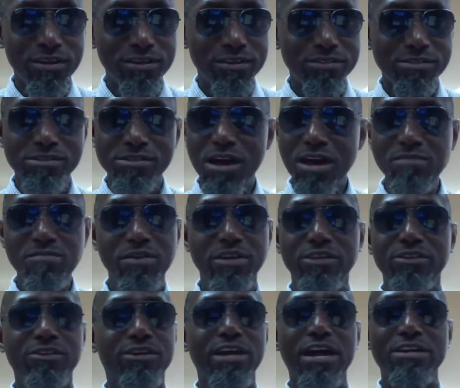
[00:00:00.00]
Normally
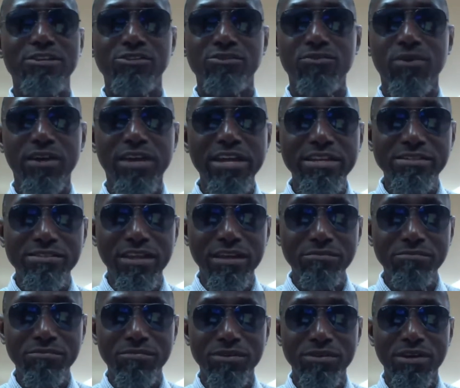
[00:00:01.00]
you can't score against them,
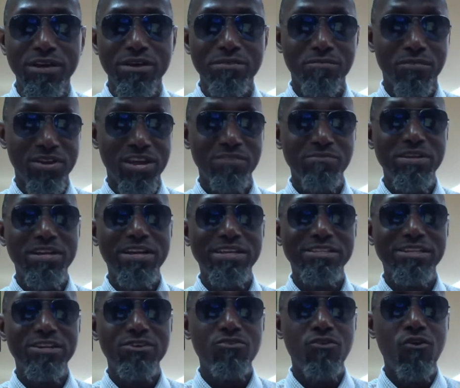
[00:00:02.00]
but they have been letting
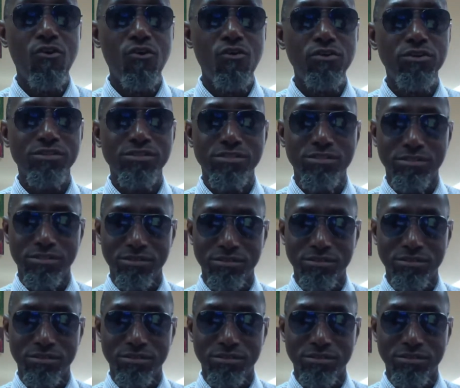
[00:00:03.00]
in goals.